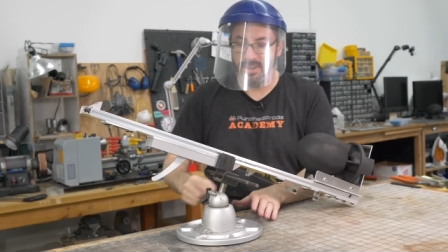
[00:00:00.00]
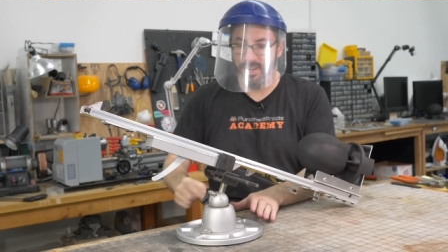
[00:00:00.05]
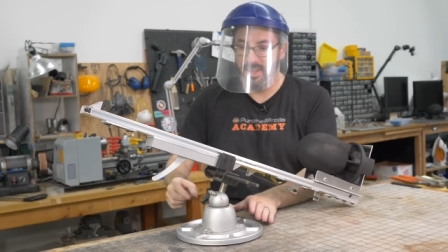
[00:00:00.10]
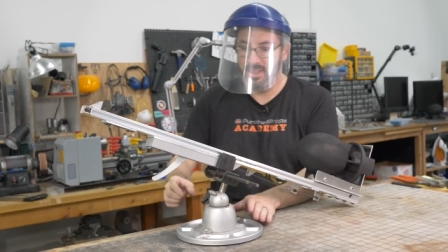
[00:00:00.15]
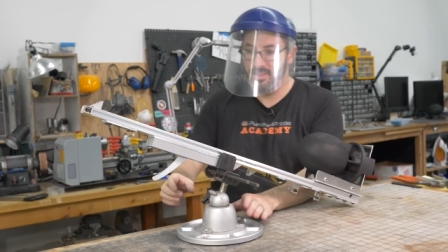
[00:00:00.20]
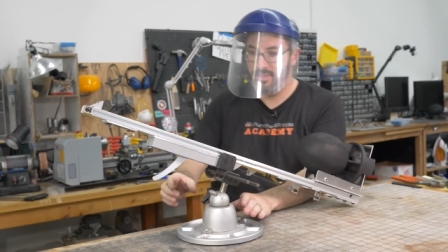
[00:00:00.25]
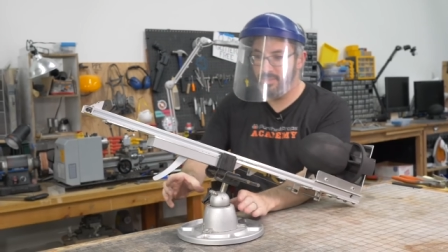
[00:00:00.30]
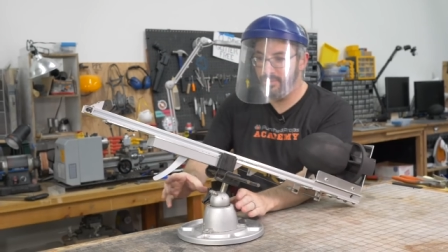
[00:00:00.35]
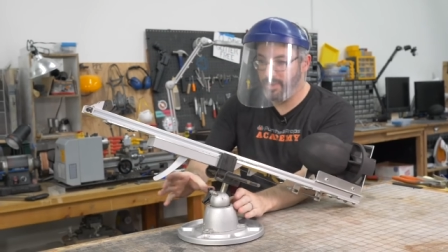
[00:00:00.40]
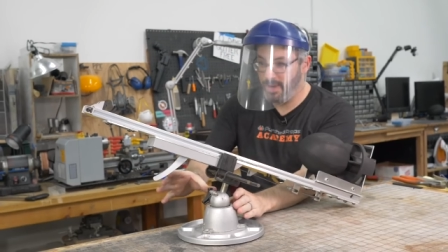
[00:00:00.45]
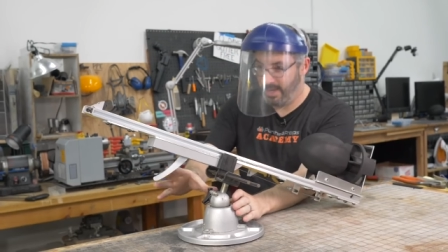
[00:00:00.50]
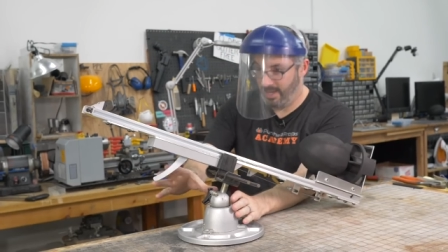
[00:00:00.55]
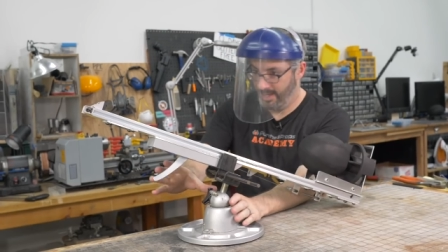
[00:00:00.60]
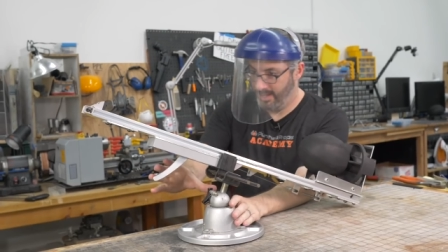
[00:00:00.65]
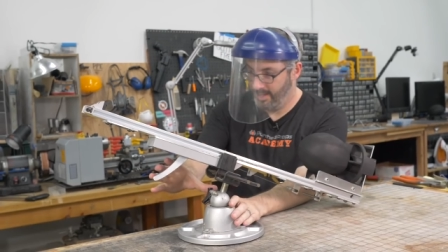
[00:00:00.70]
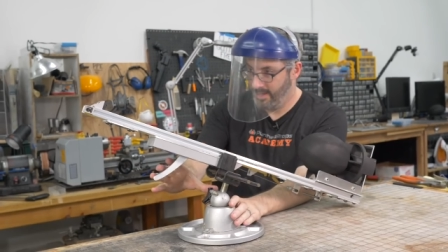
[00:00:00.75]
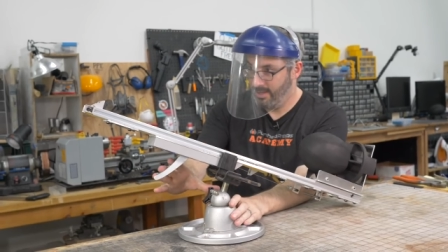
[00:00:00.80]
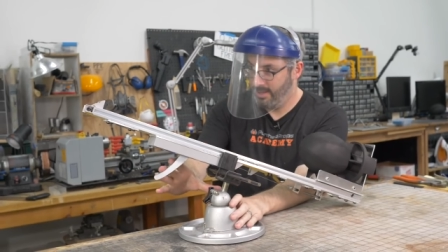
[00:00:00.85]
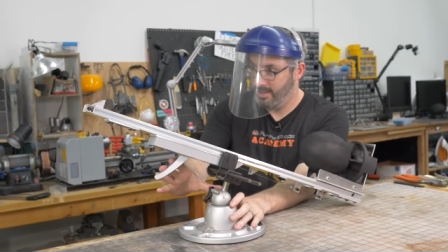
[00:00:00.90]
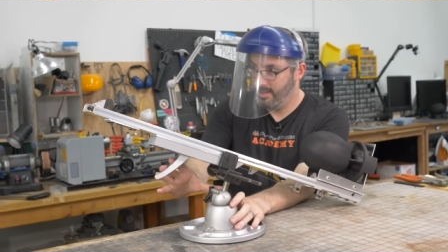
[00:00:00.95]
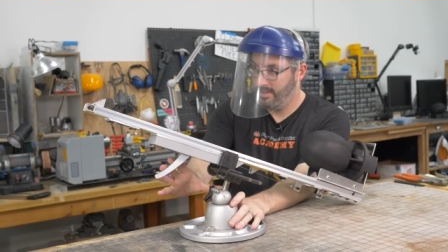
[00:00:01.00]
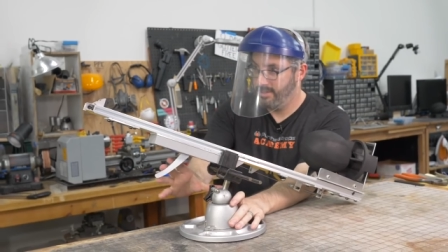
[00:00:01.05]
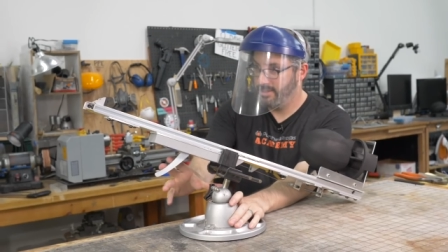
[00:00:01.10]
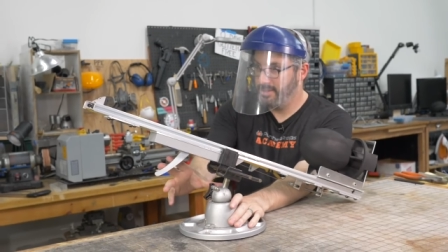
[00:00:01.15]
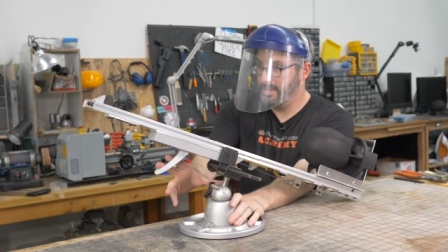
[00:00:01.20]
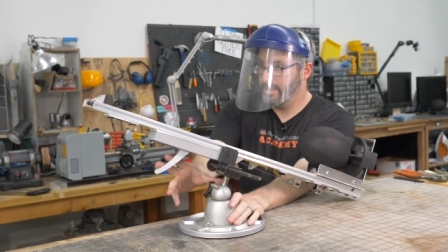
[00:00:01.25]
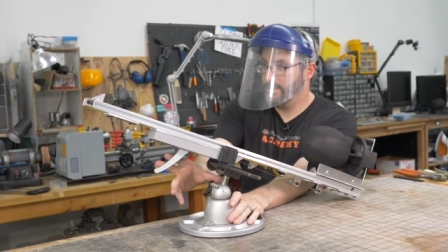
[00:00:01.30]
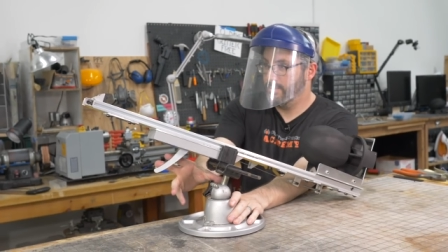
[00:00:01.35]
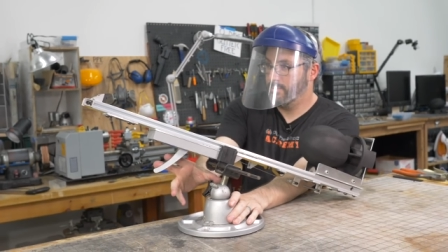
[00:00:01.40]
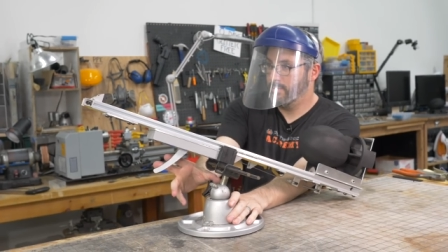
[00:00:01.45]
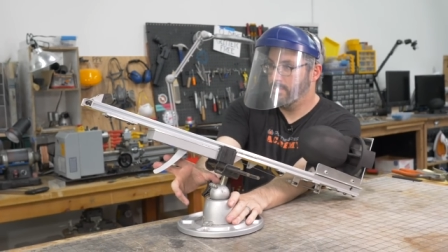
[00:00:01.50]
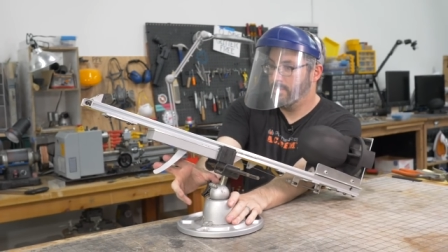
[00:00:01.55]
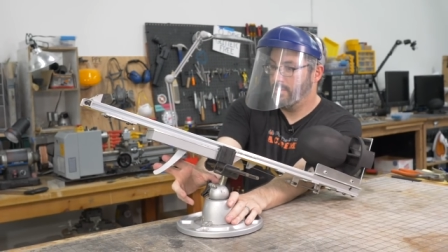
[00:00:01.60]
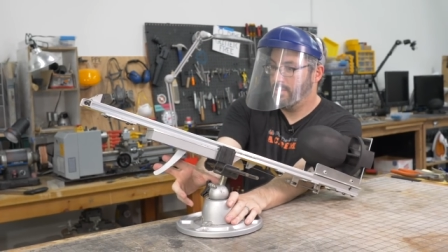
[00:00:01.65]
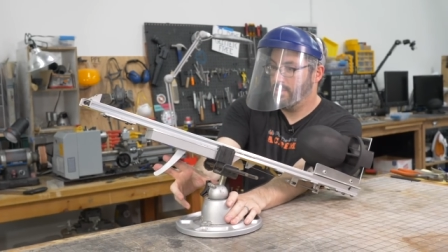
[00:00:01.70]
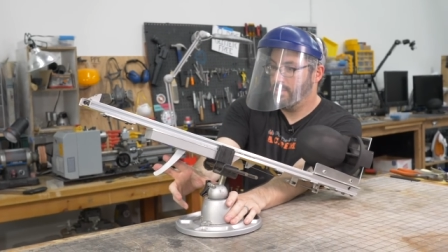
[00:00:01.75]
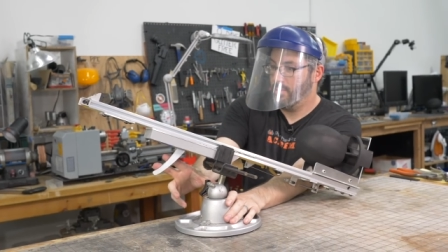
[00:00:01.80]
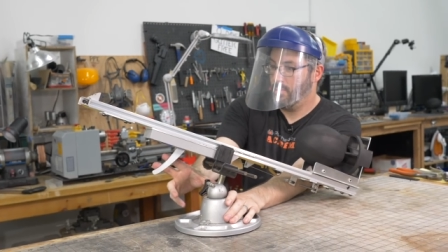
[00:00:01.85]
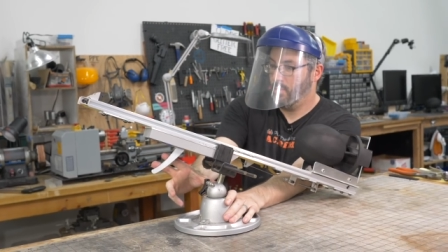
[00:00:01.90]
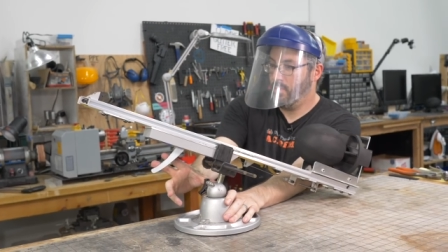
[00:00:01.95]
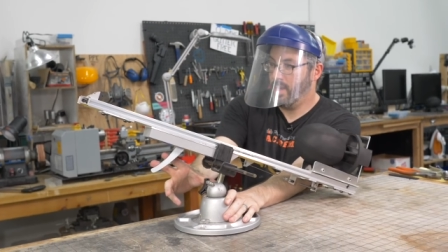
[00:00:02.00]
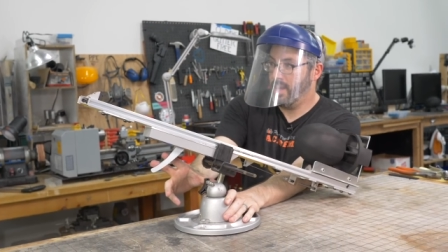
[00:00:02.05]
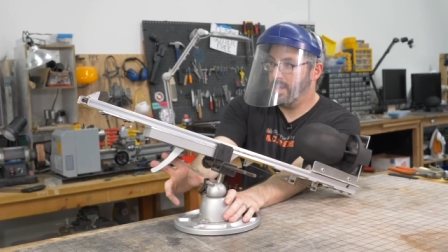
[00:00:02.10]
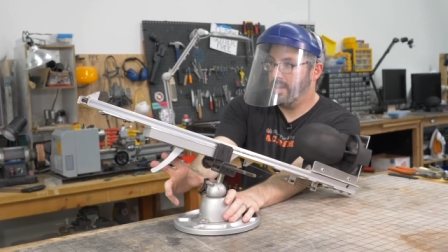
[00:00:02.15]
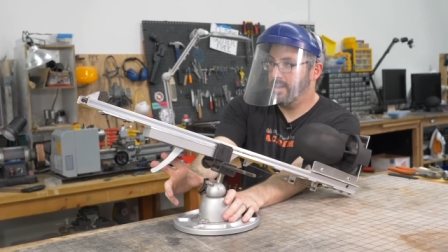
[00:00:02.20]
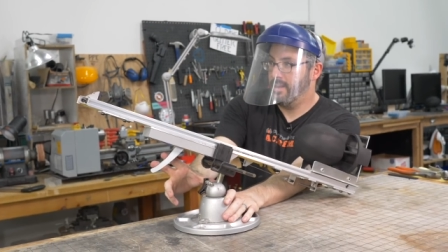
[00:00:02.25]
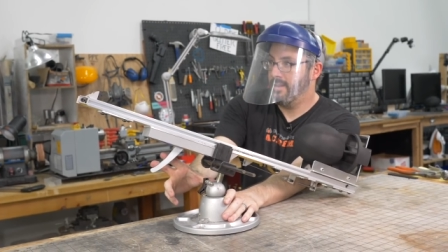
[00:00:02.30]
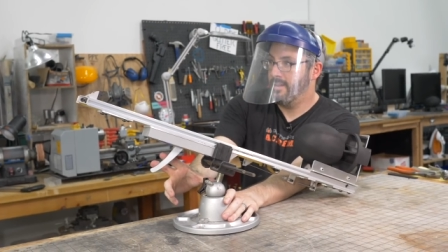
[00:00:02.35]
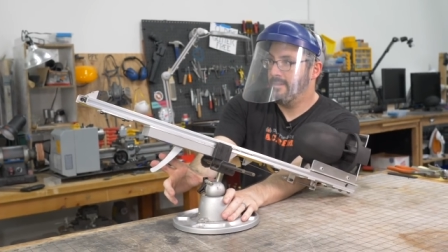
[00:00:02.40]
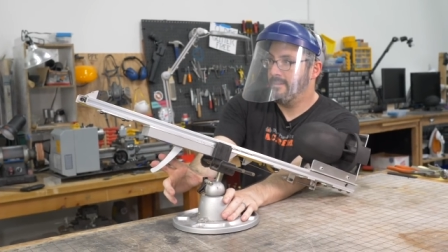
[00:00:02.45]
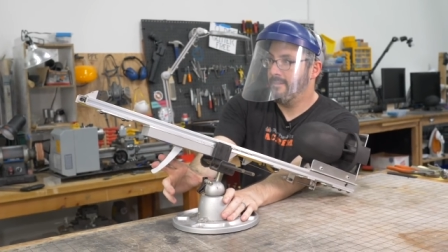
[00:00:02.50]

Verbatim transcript: in three, two, one.